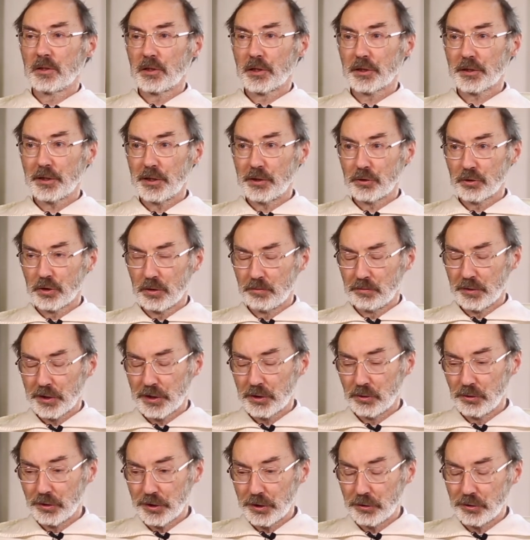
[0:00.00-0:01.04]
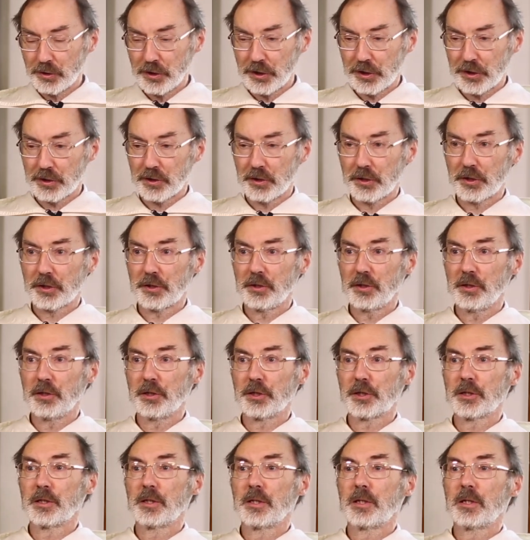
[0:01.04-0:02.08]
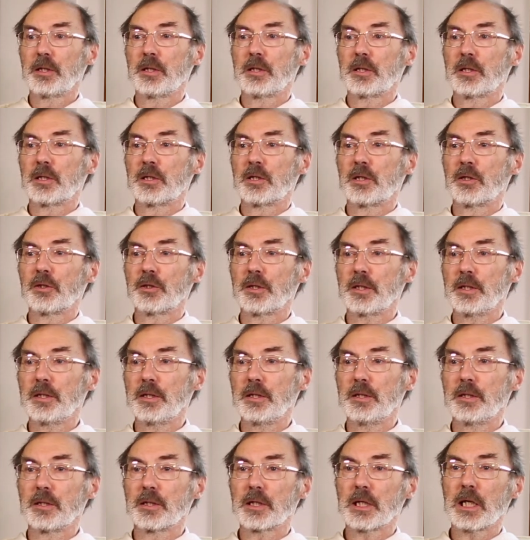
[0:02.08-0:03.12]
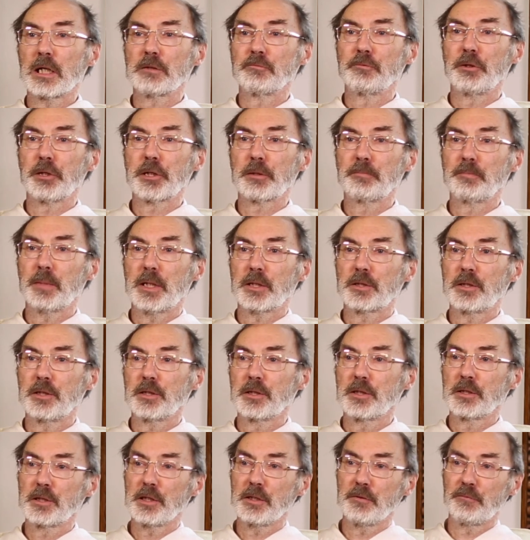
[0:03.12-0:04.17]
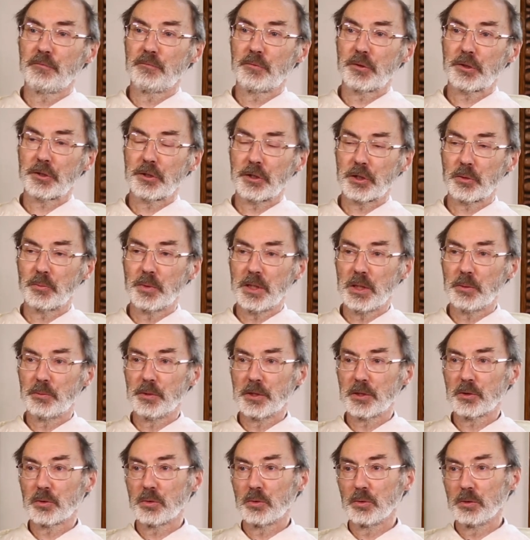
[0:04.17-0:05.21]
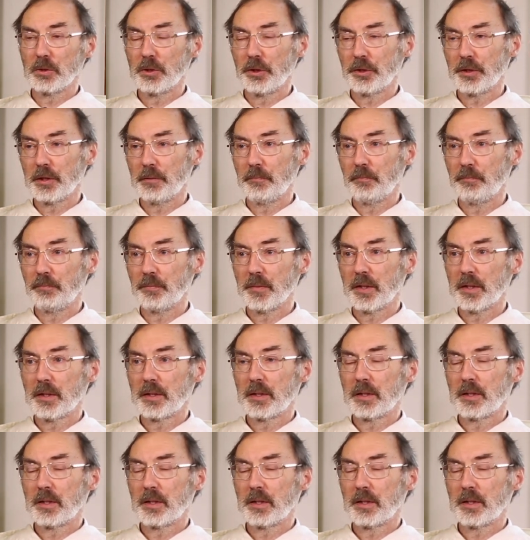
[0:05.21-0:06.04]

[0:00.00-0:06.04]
St. Thomas also discusses the charismatic gifts, as we would call them.